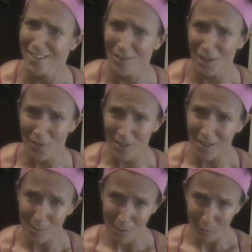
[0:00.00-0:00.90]
You know, I don't think a
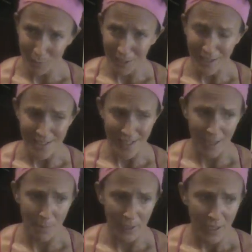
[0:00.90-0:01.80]
lot of people realize
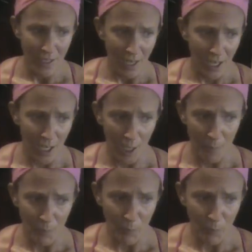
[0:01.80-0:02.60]
that, but um,